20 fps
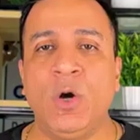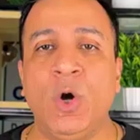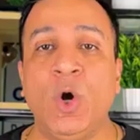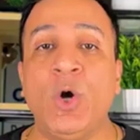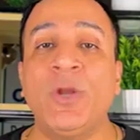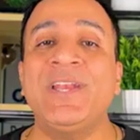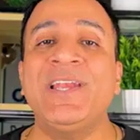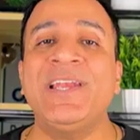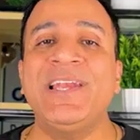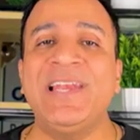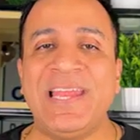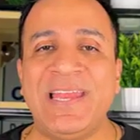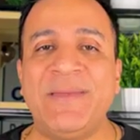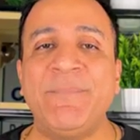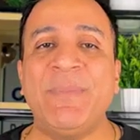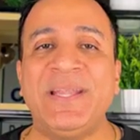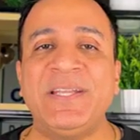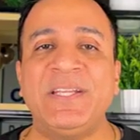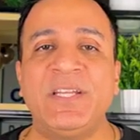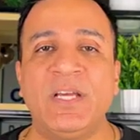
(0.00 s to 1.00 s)
or in
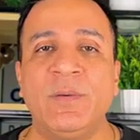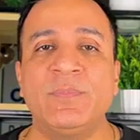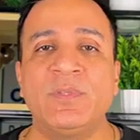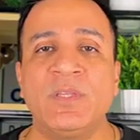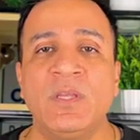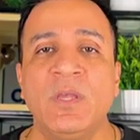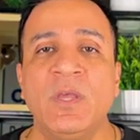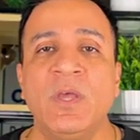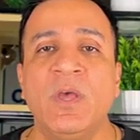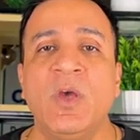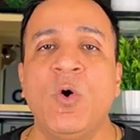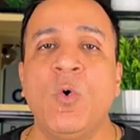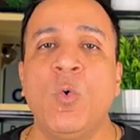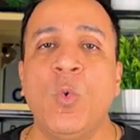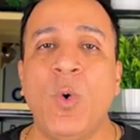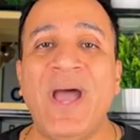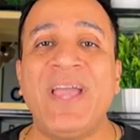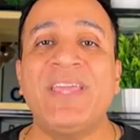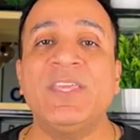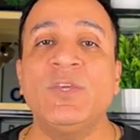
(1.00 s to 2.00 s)
layman terms,
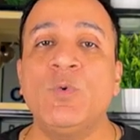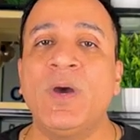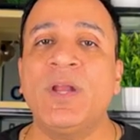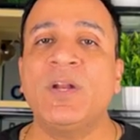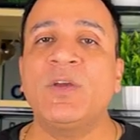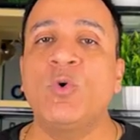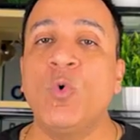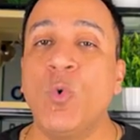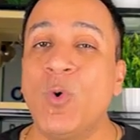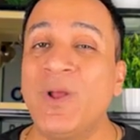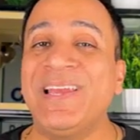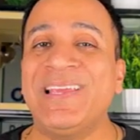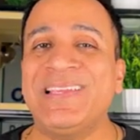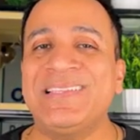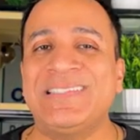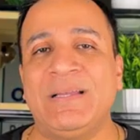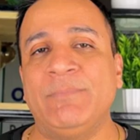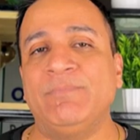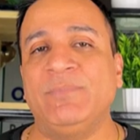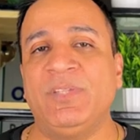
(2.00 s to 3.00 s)
why you are Googling
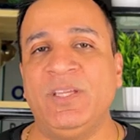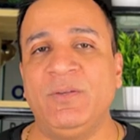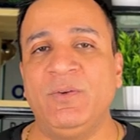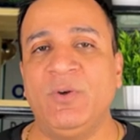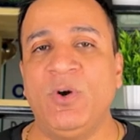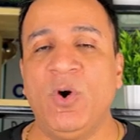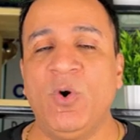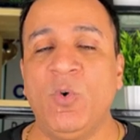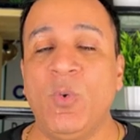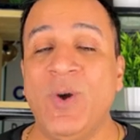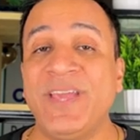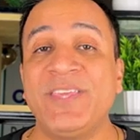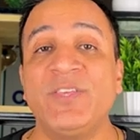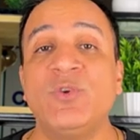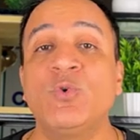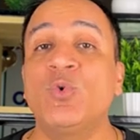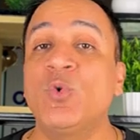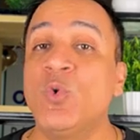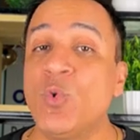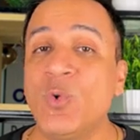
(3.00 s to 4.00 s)
something or why you
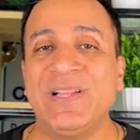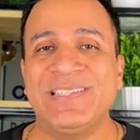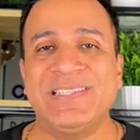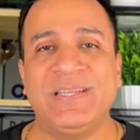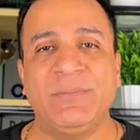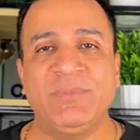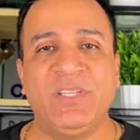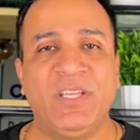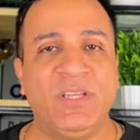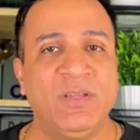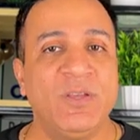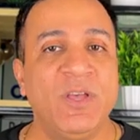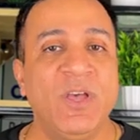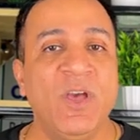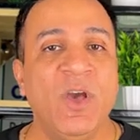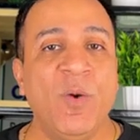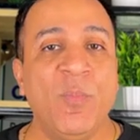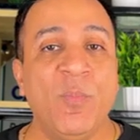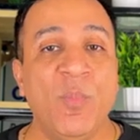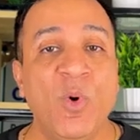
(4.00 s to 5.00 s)
Google something.
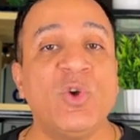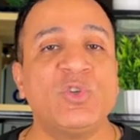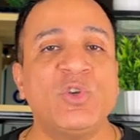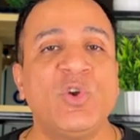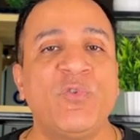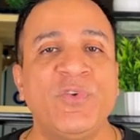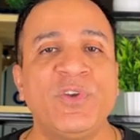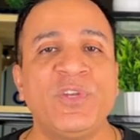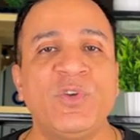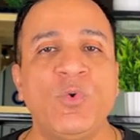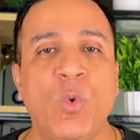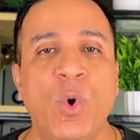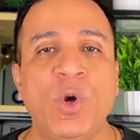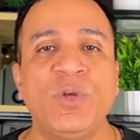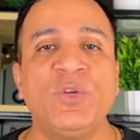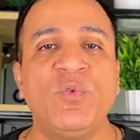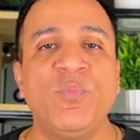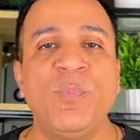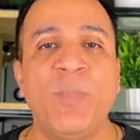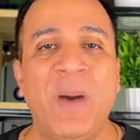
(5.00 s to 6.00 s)
Most often you want
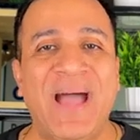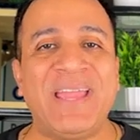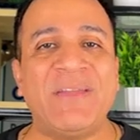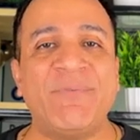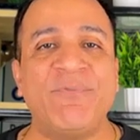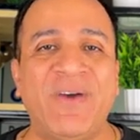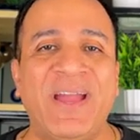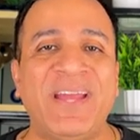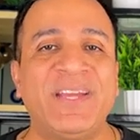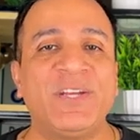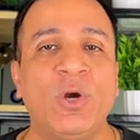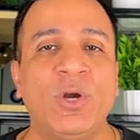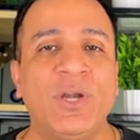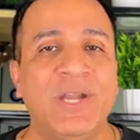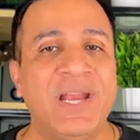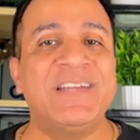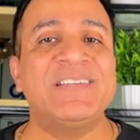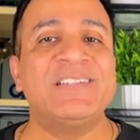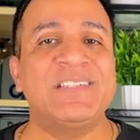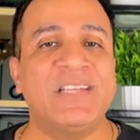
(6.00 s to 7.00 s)
to buy, find, or
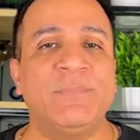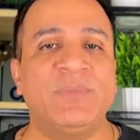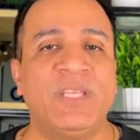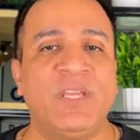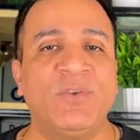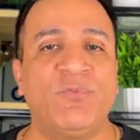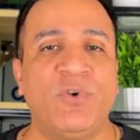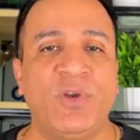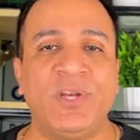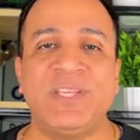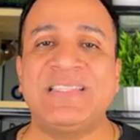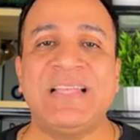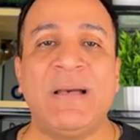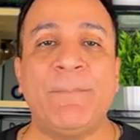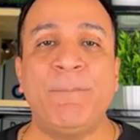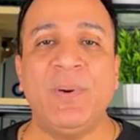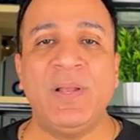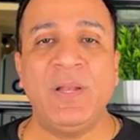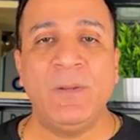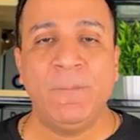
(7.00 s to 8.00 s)
learn something. For
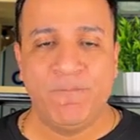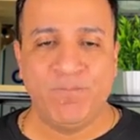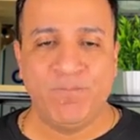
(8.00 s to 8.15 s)
example,